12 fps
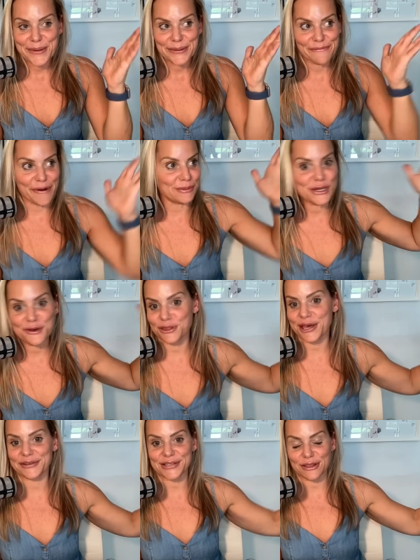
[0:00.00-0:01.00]
from
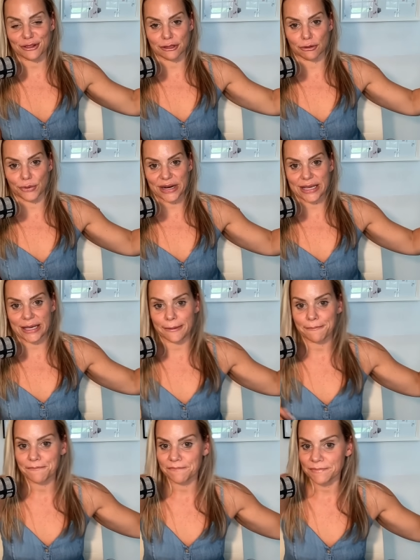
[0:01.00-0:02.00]
2003
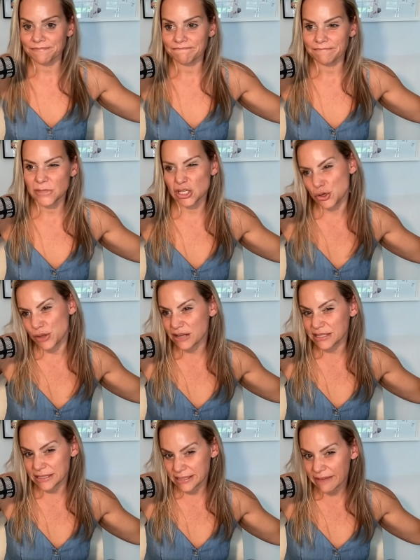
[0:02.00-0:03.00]
to
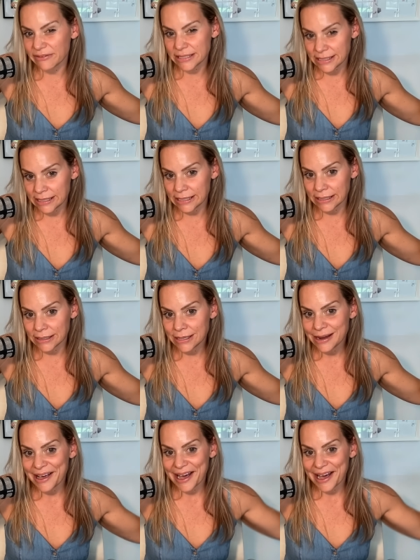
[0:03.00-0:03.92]
2017.